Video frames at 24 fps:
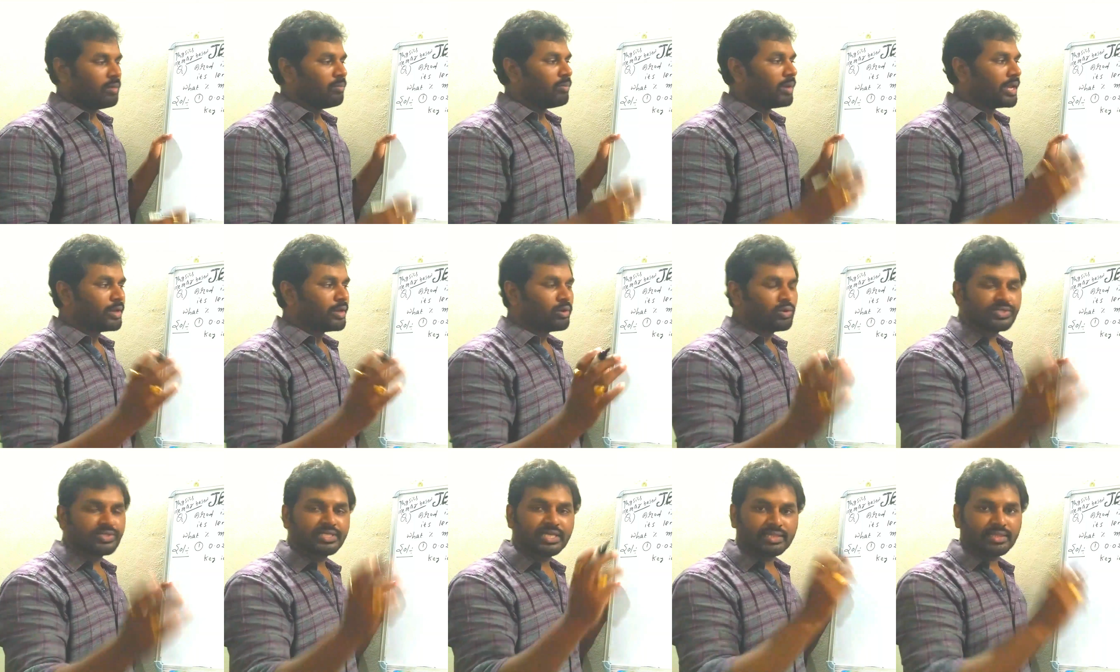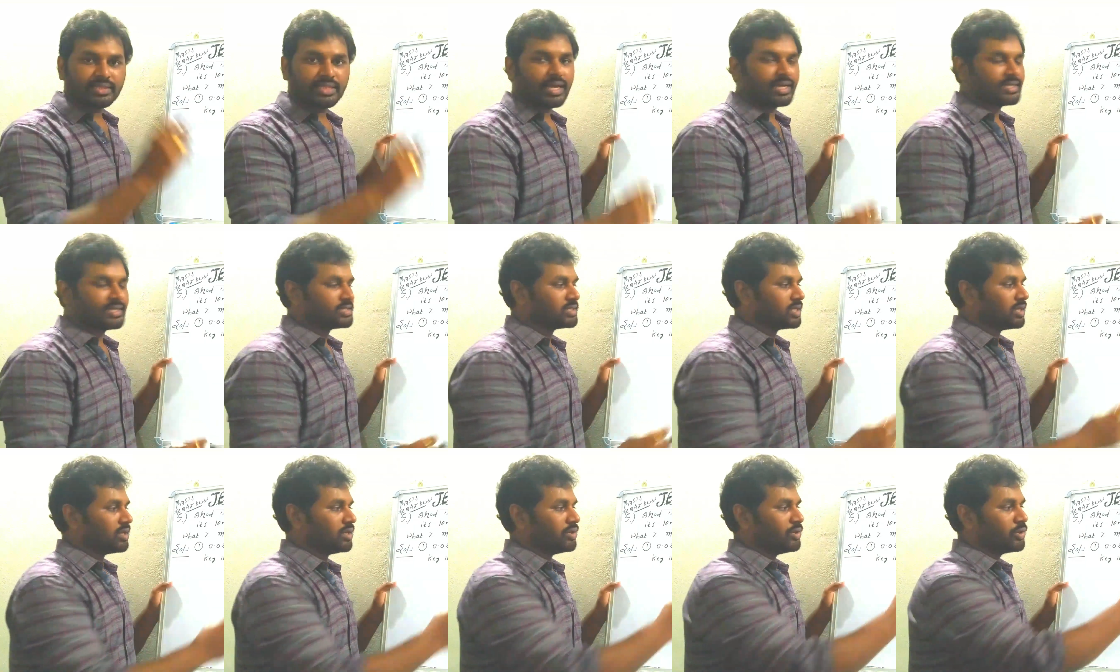By using that,
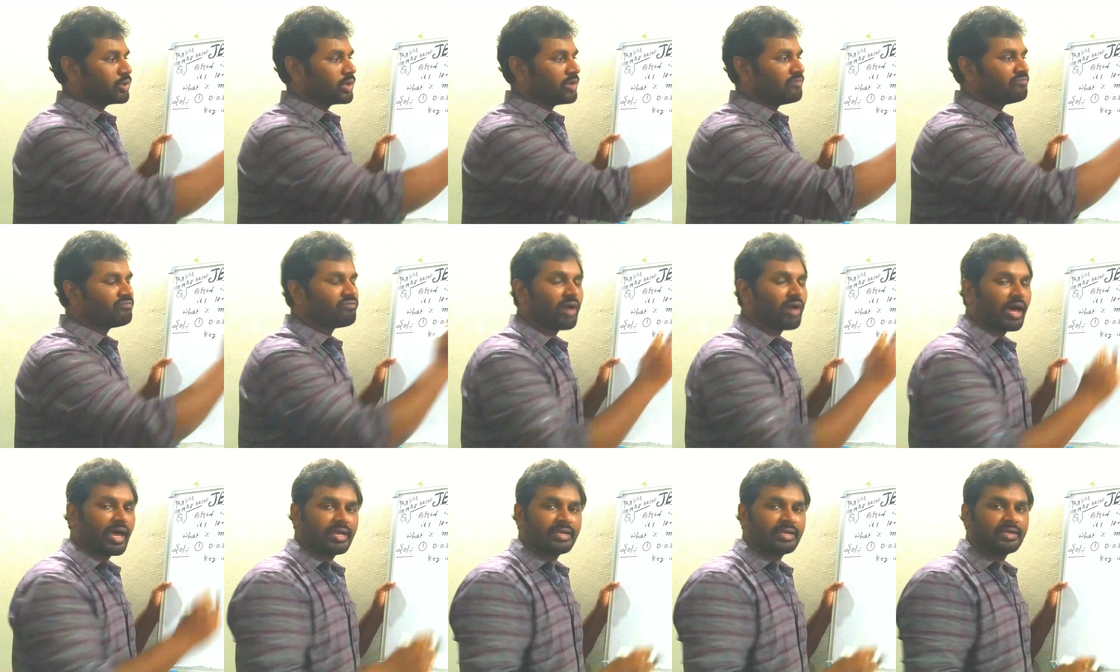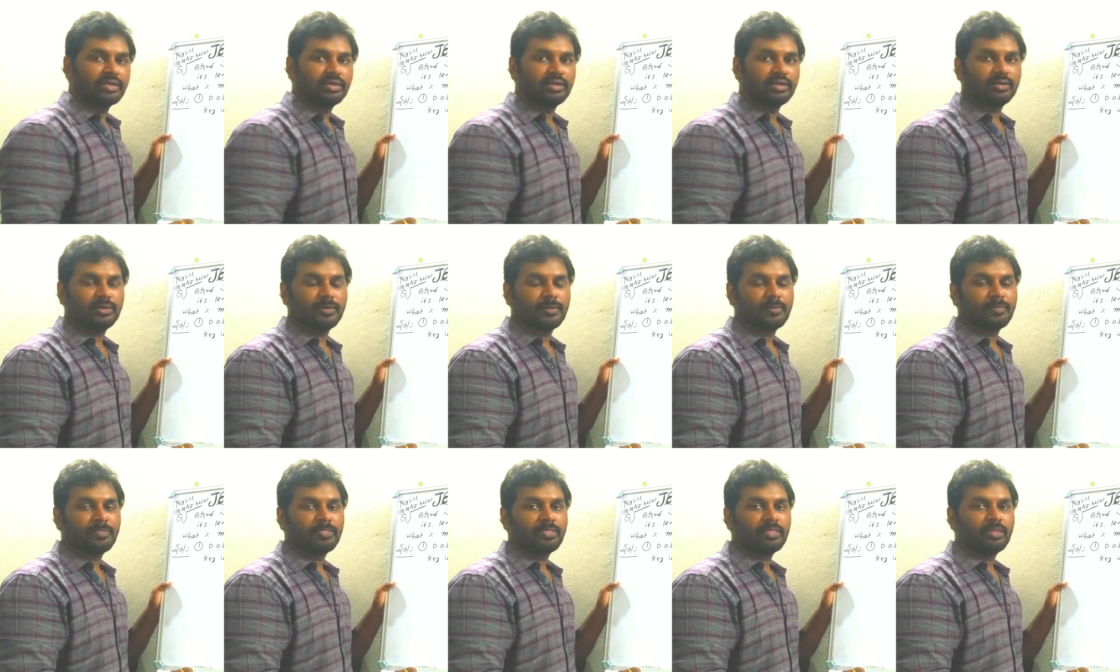you can find
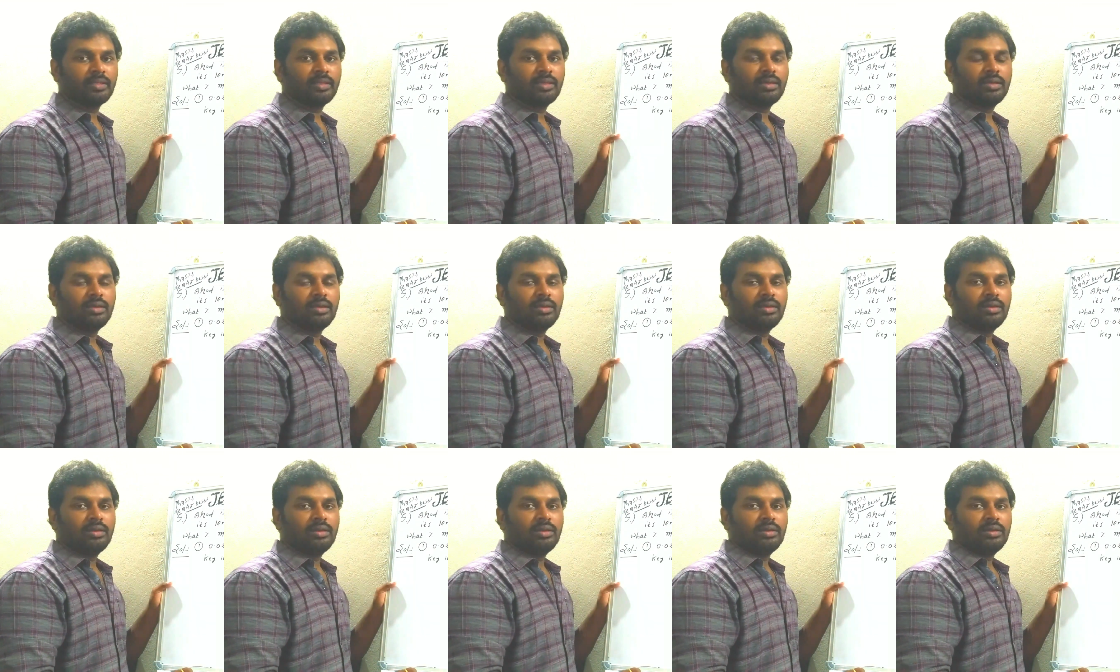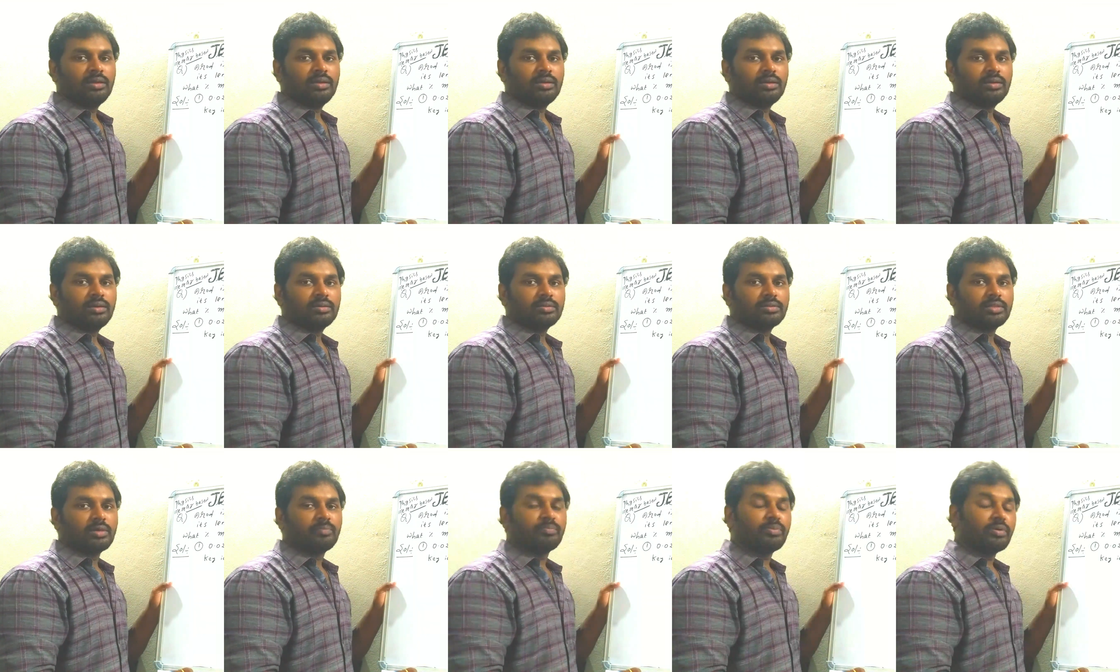
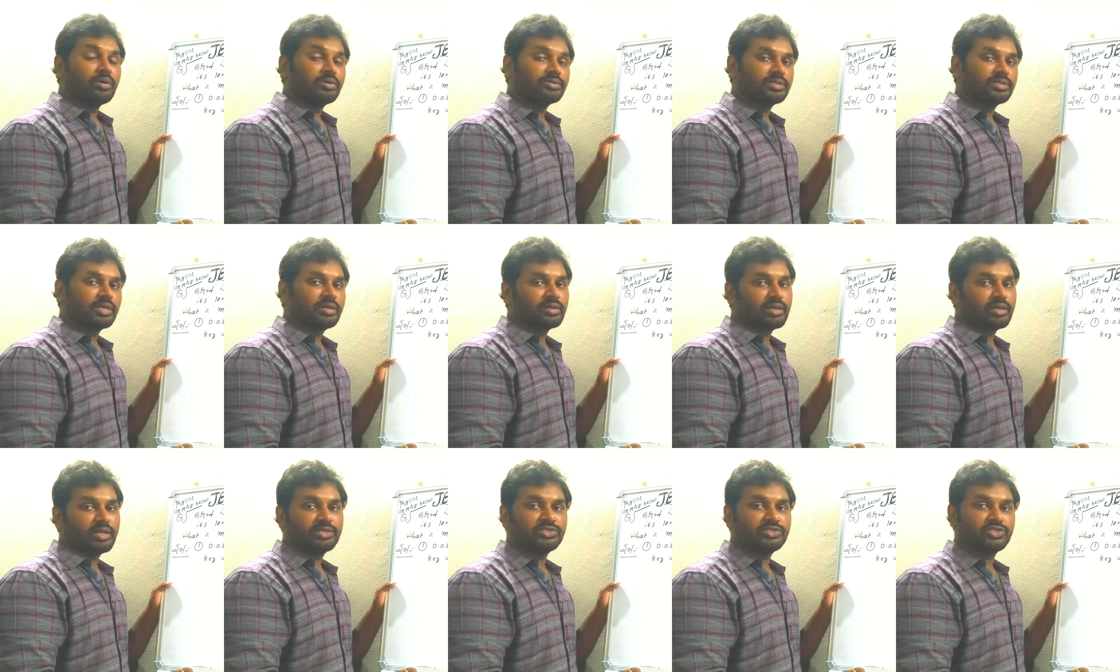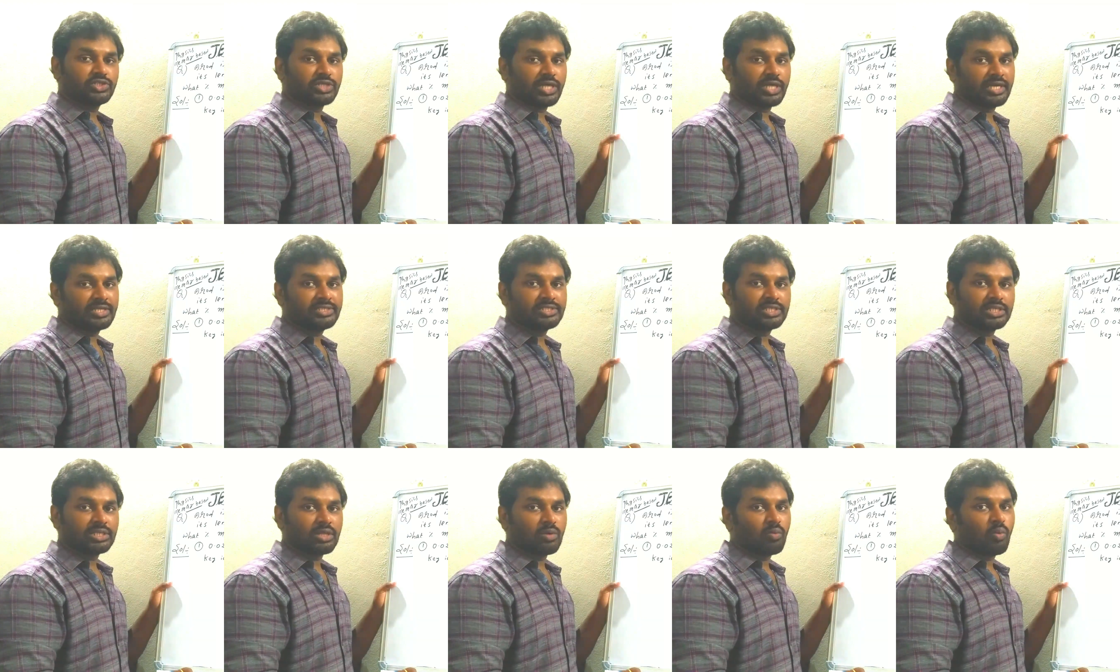the percentage
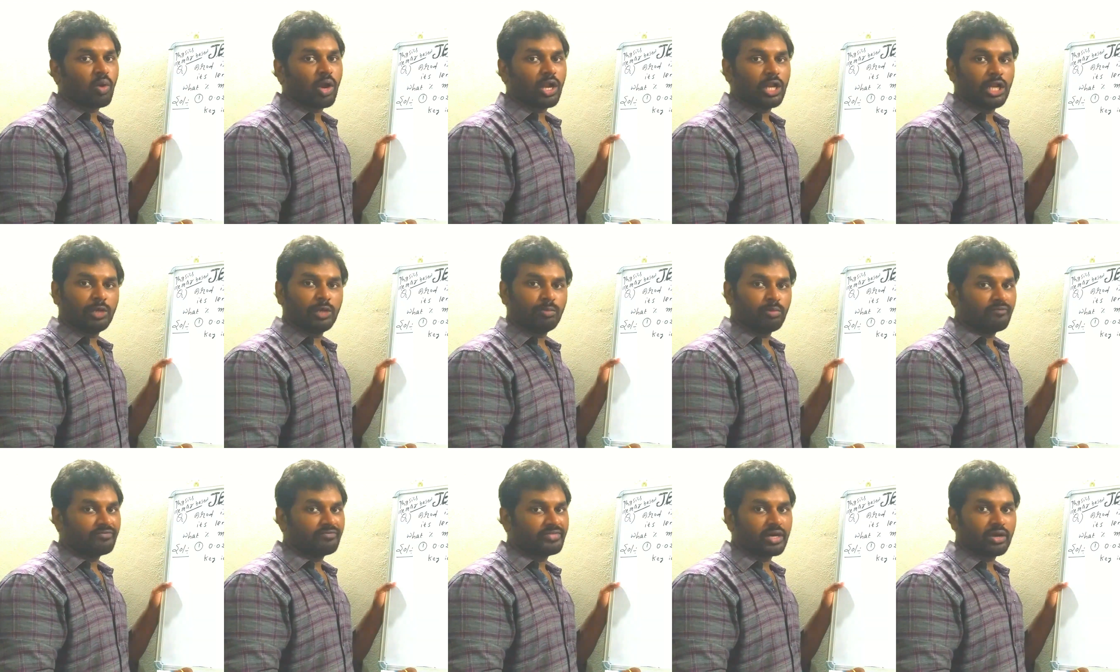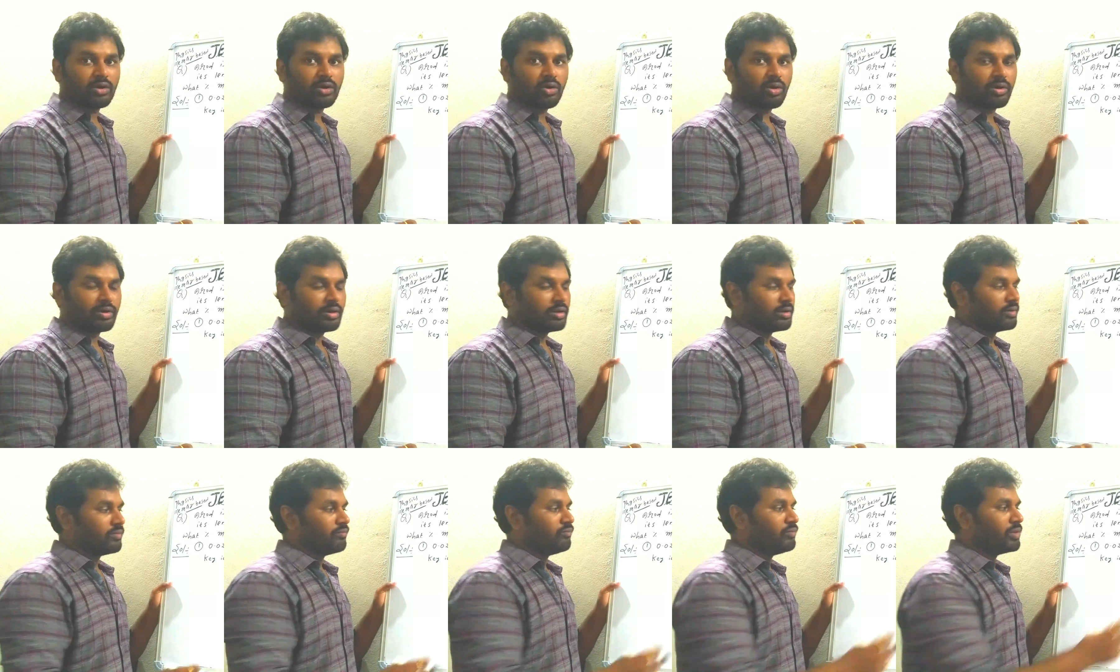change in the volume of the rod.